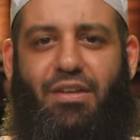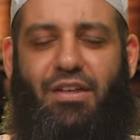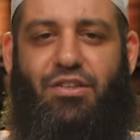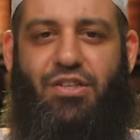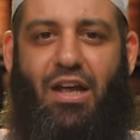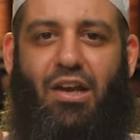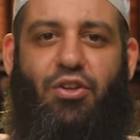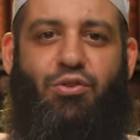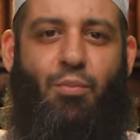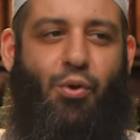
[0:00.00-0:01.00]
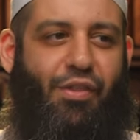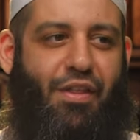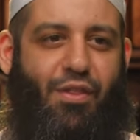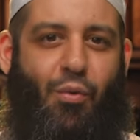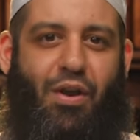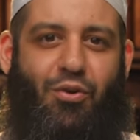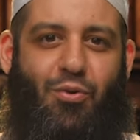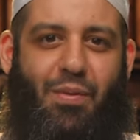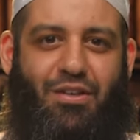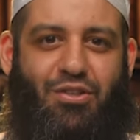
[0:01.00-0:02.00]
is a lot more than the one
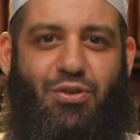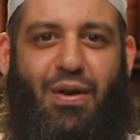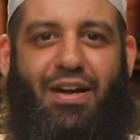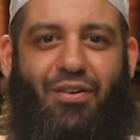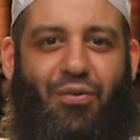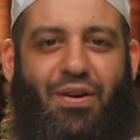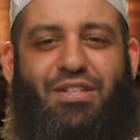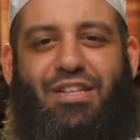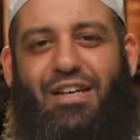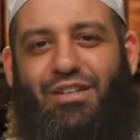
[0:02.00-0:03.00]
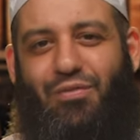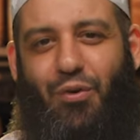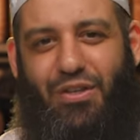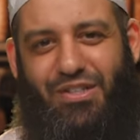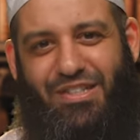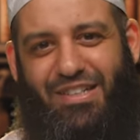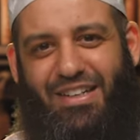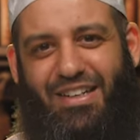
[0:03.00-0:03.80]
who makes dua raising his voice.